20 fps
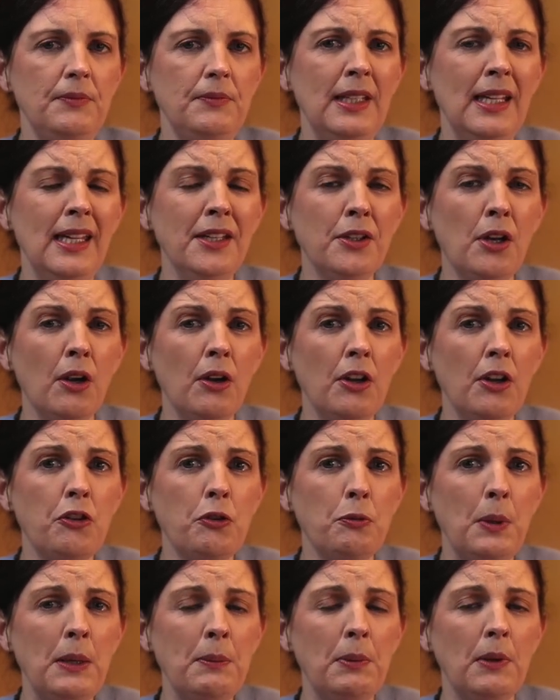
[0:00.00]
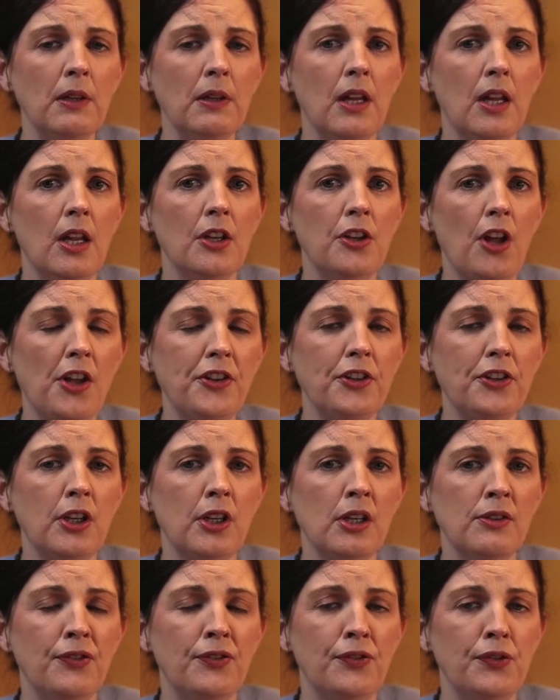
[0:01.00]
encouraged people not to
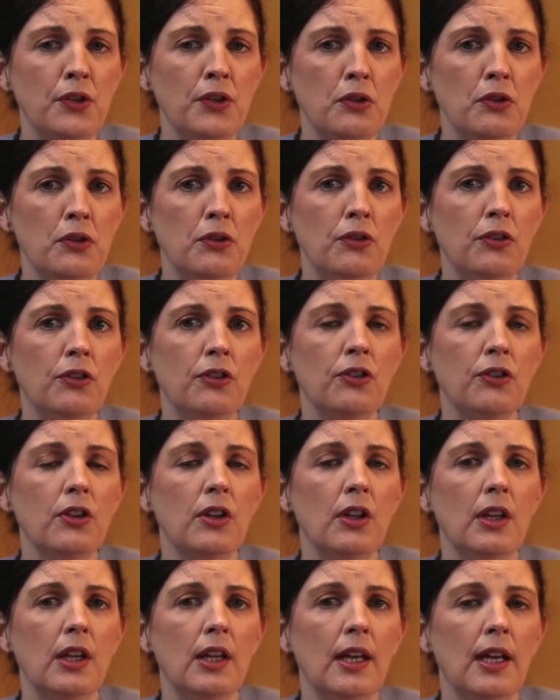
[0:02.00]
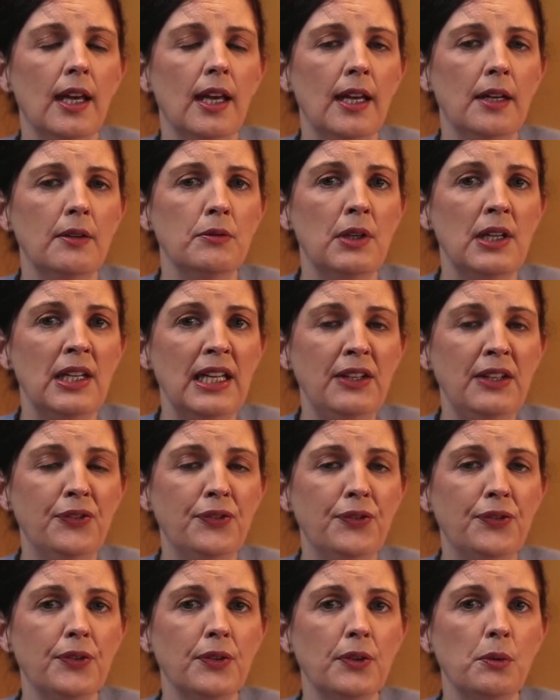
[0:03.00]
confuse
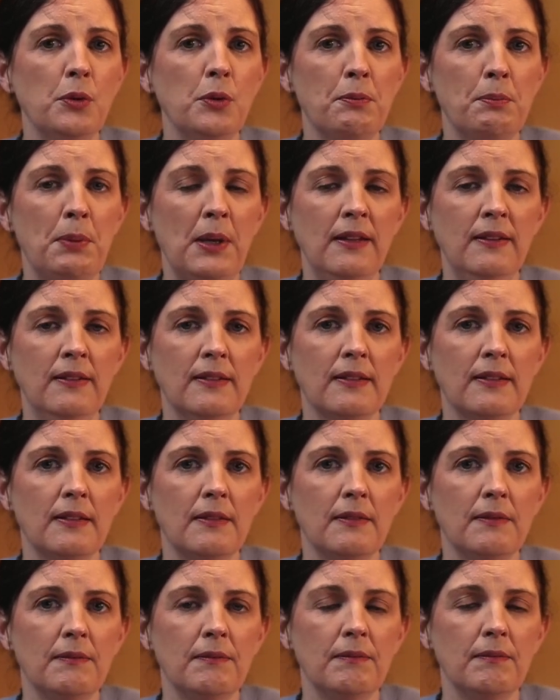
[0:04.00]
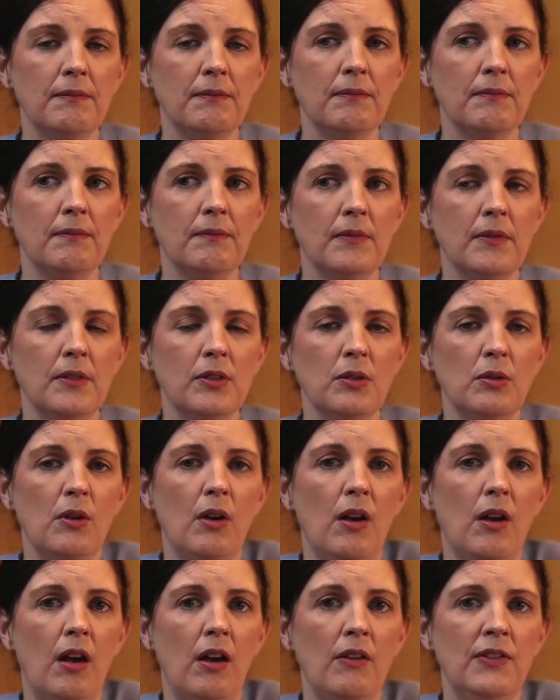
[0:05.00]
relief with peace. So
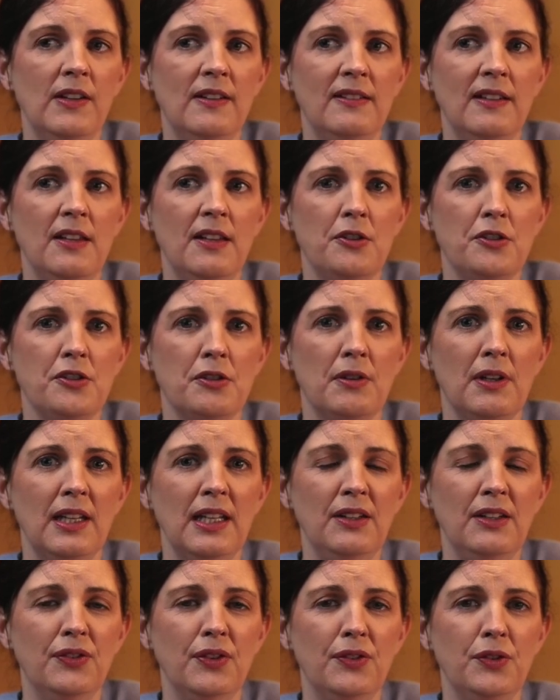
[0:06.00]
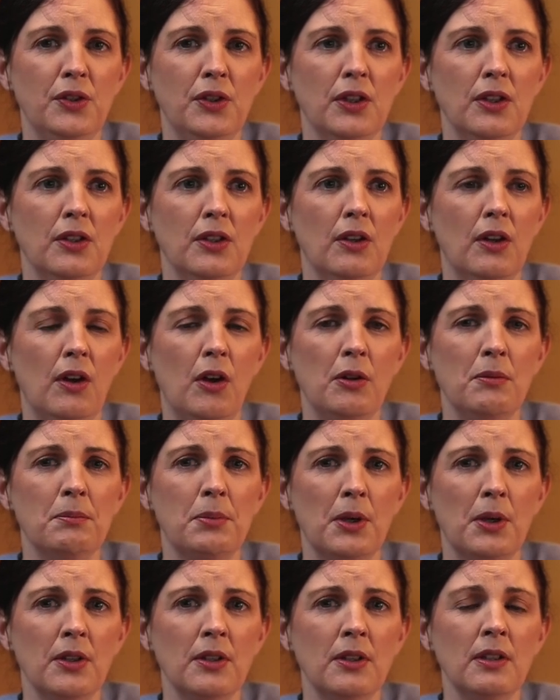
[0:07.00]
obviously there's a relief if you can
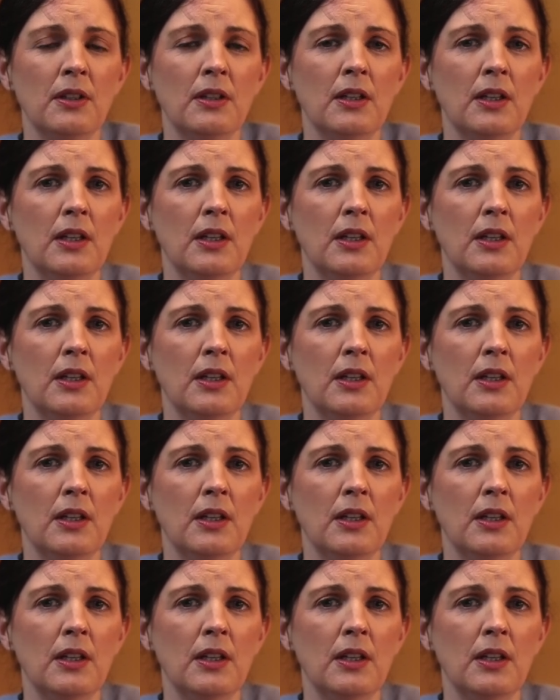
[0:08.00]
unburden